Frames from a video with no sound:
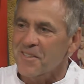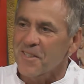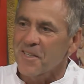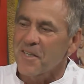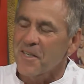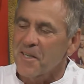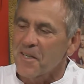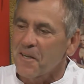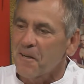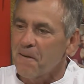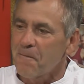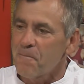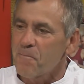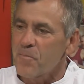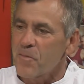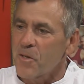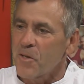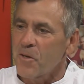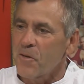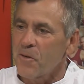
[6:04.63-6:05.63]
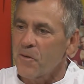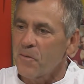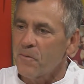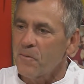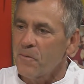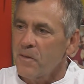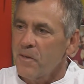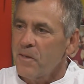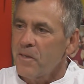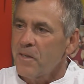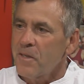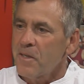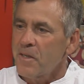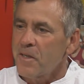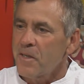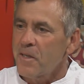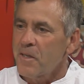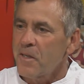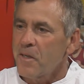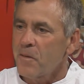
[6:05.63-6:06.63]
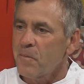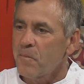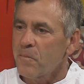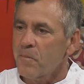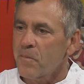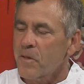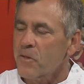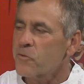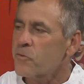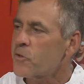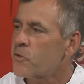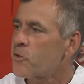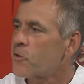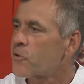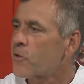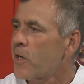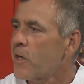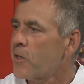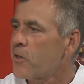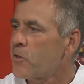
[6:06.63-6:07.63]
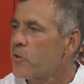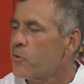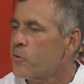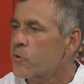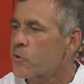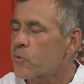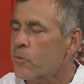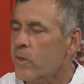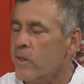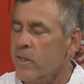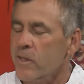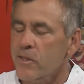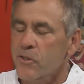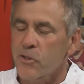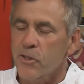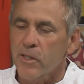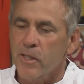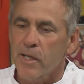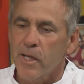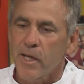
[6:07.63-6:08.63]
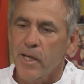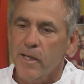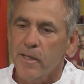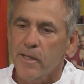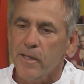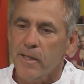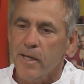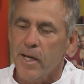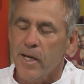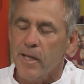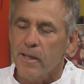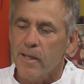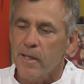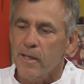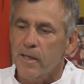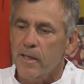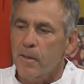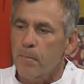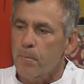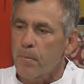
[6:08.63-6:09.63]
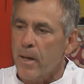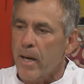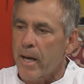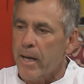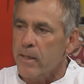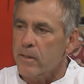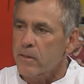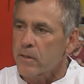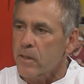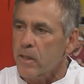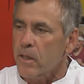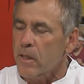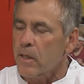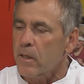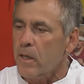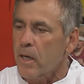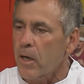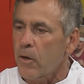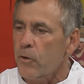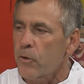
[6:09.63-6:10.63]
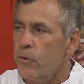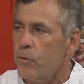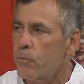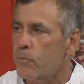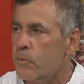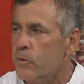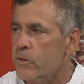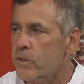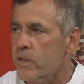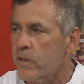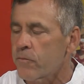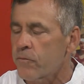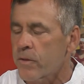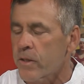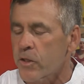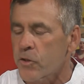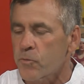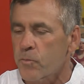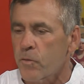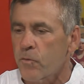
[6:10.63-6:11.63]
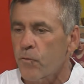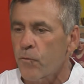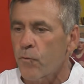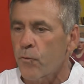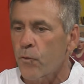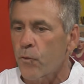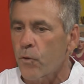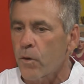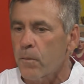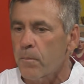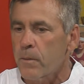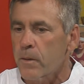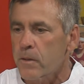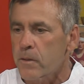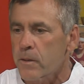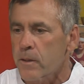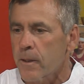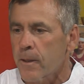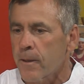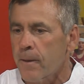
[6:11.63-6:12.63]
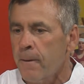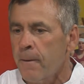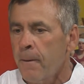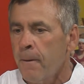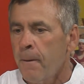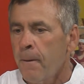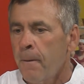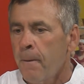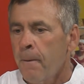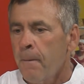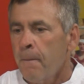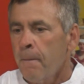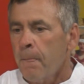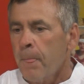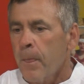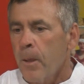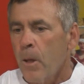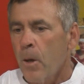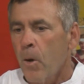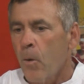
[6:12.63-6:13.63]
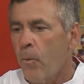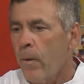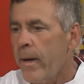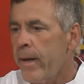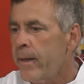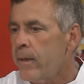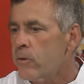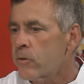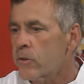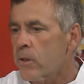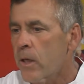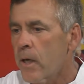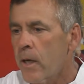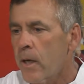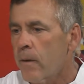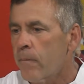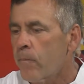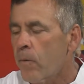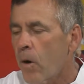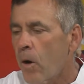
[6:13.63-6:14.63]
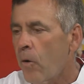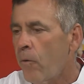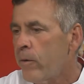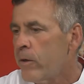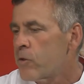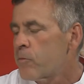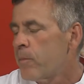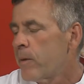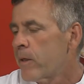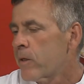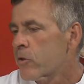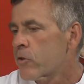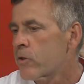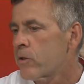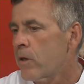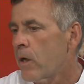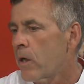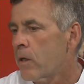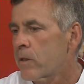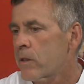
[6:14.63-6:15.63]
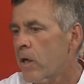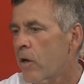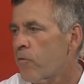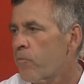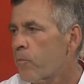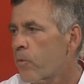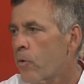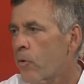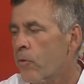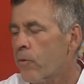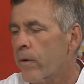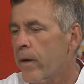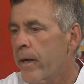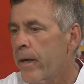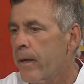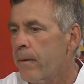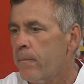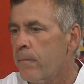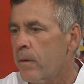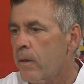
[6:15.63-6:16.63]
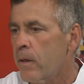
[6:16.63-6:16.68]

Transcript: You know, that's what you try to do as quickly as you can and not let it impact how you perceive things moving forward. But, you know, Wayne's always been a tough program.